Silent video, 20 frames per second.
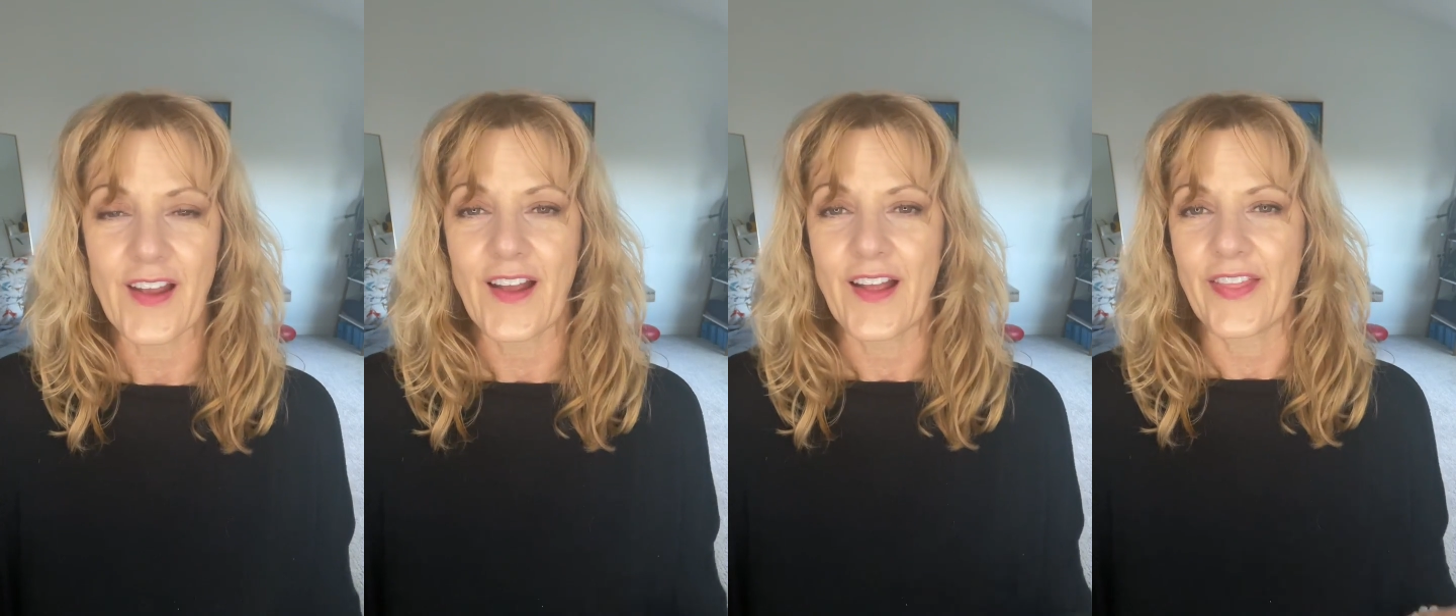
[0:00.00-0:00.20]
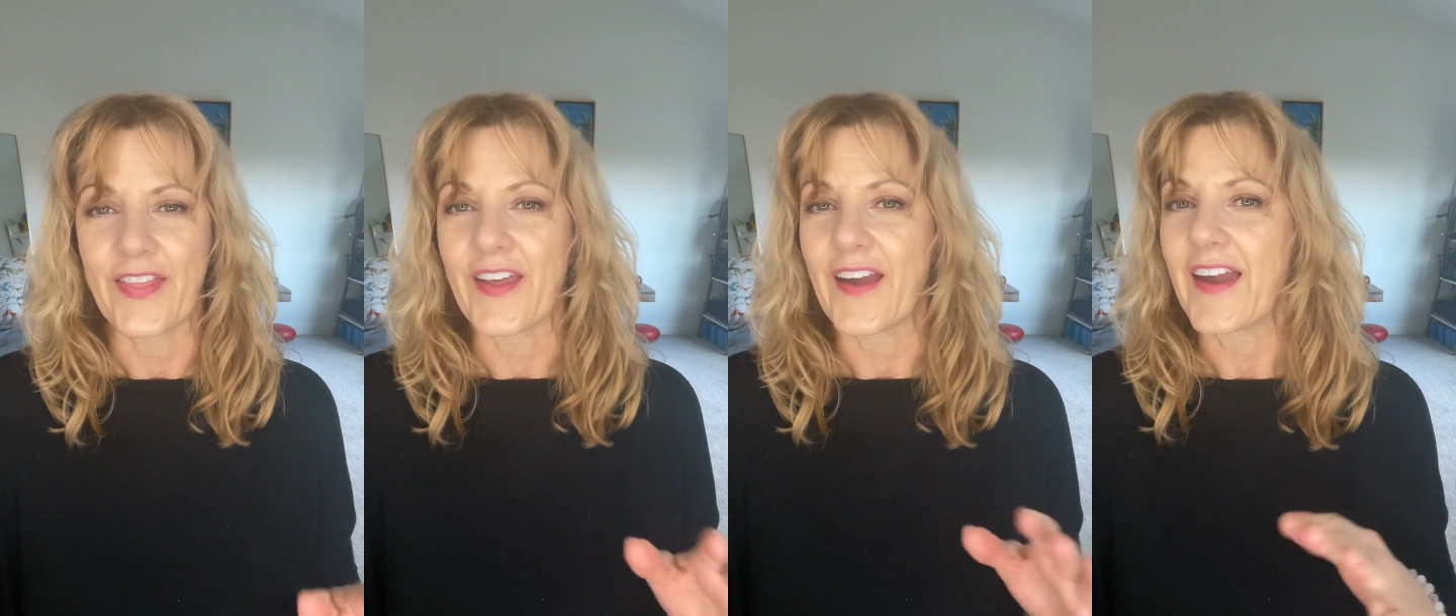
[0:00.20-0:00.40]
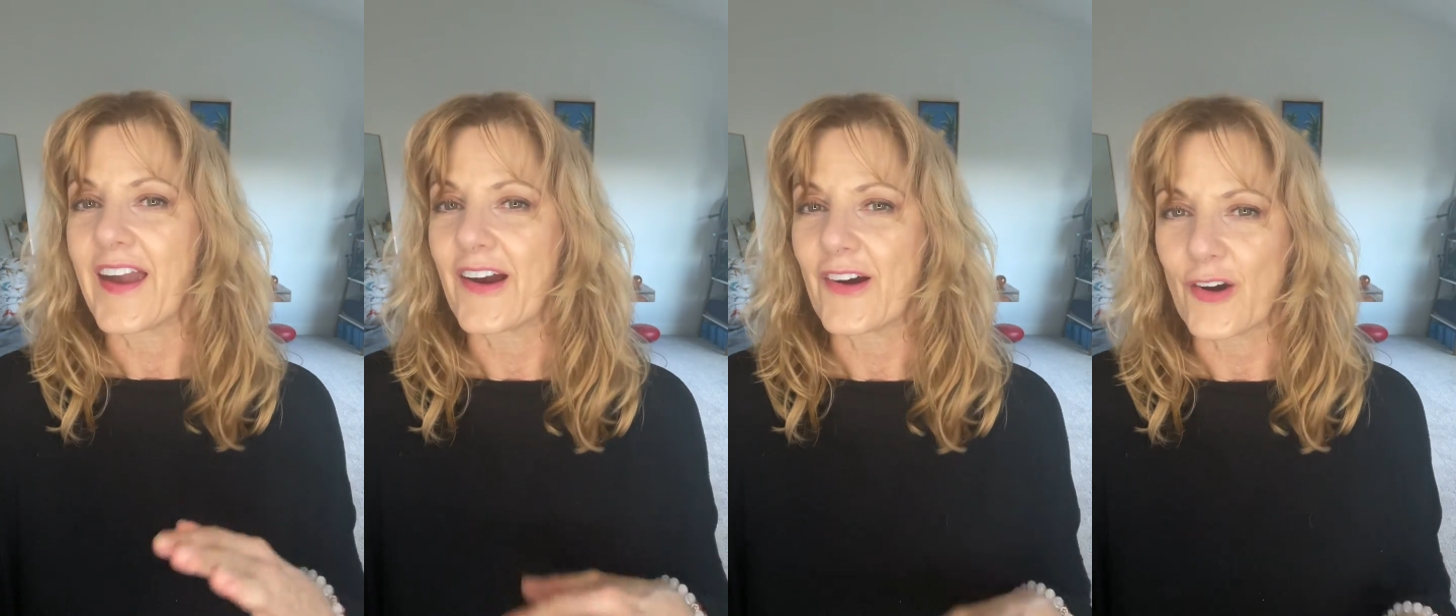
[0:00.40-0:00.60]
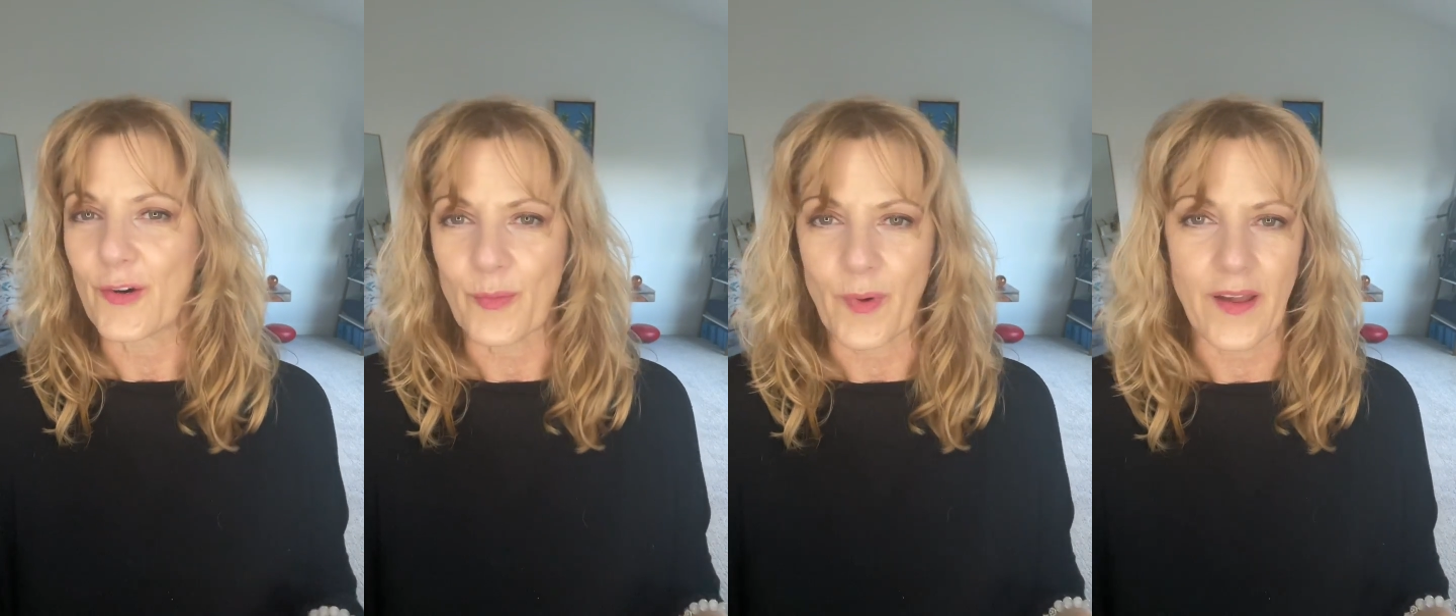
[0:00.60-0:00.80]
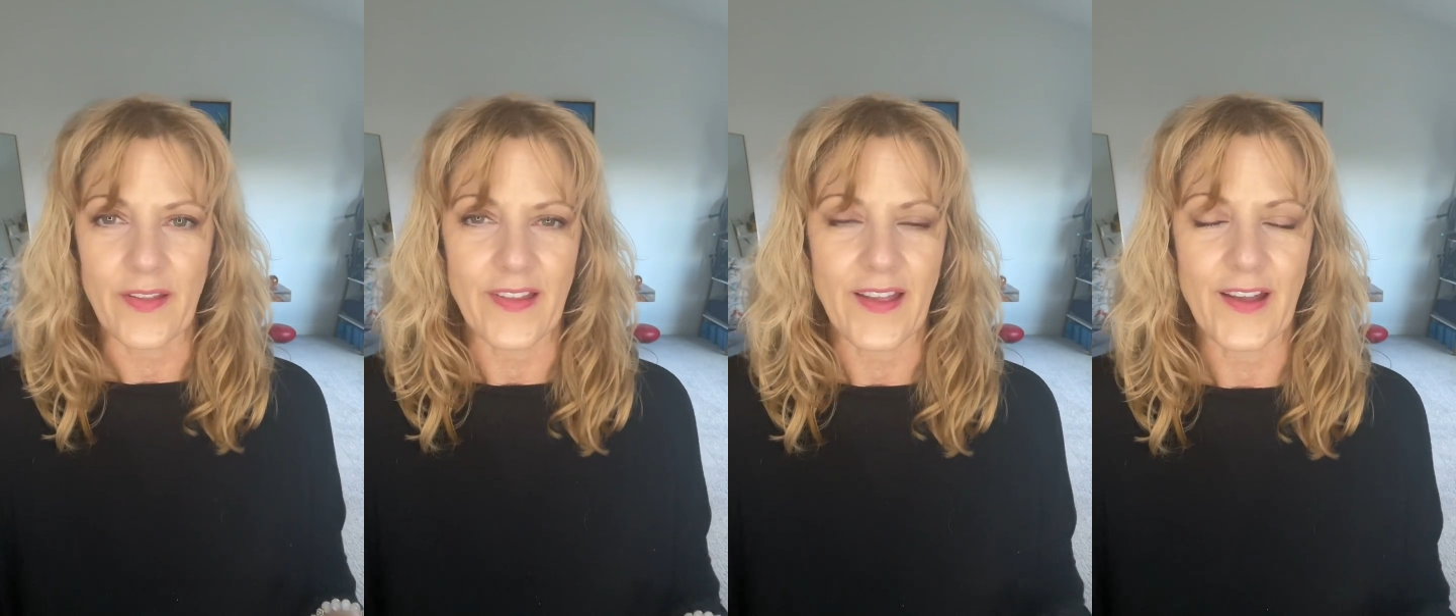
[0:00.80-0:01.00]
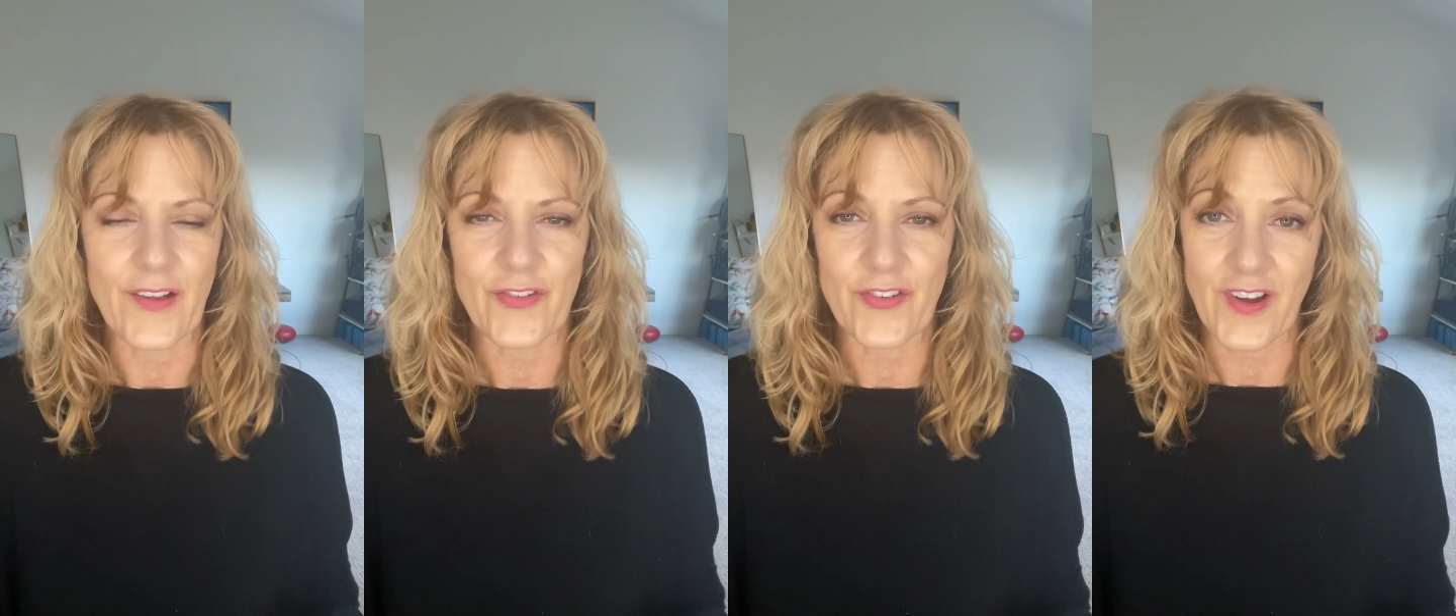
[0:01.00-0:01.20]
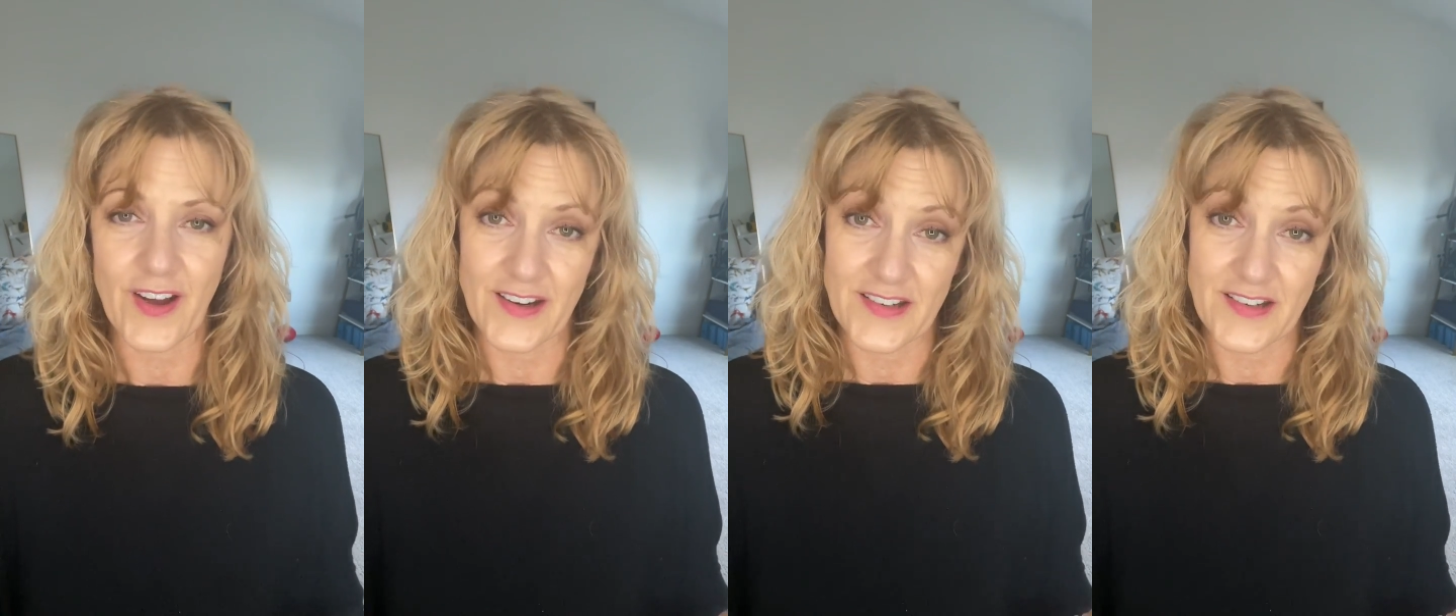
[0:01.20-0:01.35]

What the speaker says: the hair on my legs kind